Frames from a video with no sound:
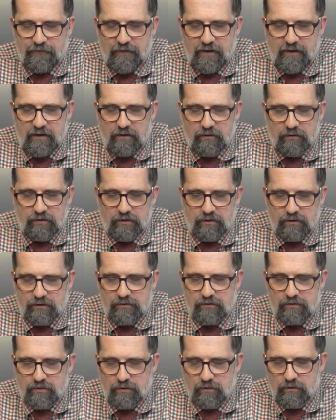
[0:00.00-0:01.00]
failure
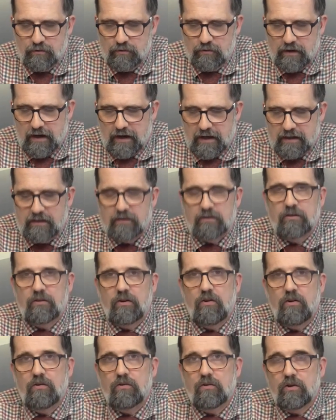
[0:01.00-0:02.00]
to any
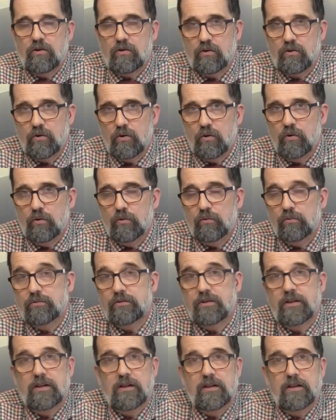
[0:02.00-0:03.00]
longer
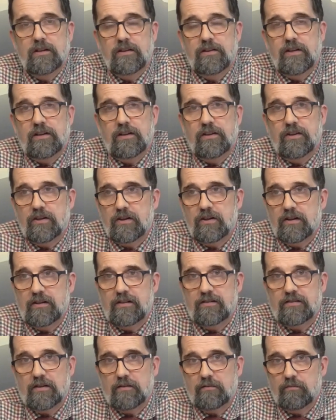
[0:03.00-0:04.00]
hold that
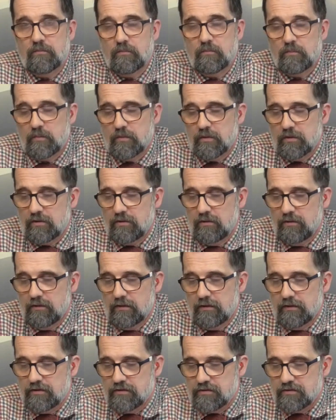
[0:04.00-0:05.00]
there's
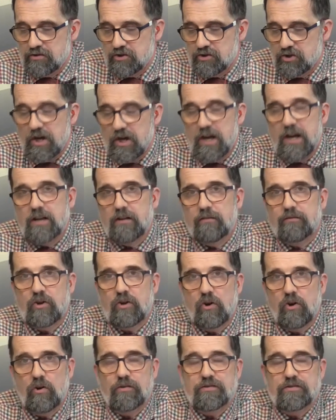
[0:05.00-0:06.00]
a chain of
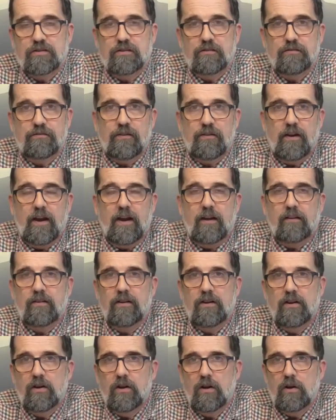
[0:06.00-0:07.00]
cause and effect
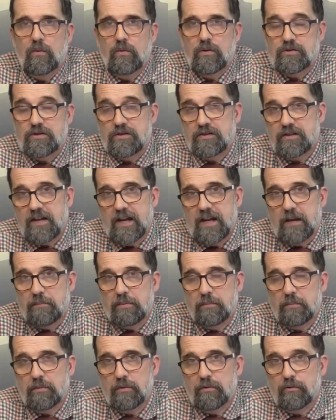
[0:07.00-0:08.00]
which is
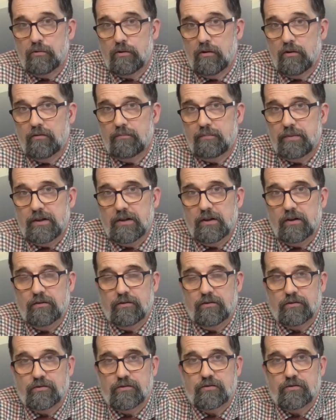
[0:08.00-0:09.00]
capable of being
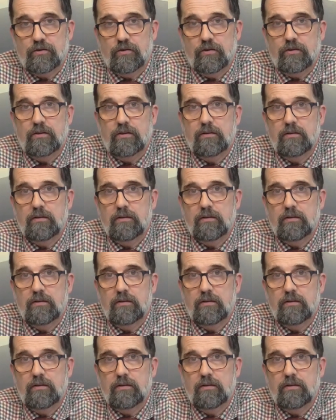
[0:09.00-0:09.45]
understood,